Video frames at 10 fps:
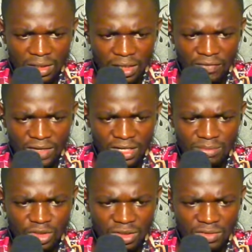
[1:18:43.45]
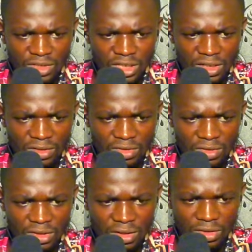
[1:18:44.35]
If I capture here with check,
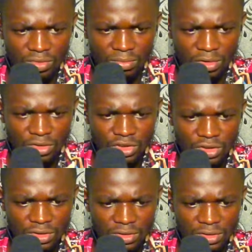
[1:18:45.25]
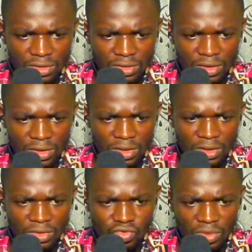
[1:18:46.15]
doesn't really do much.
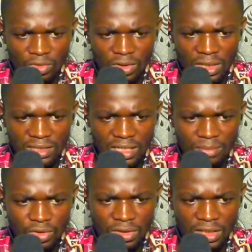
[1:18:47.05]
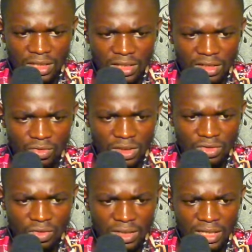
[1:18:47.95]
So I'm looking at capturing here. The queen is
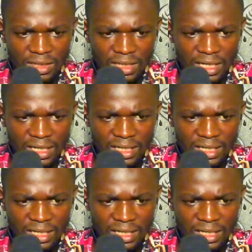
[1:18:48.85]
under attack.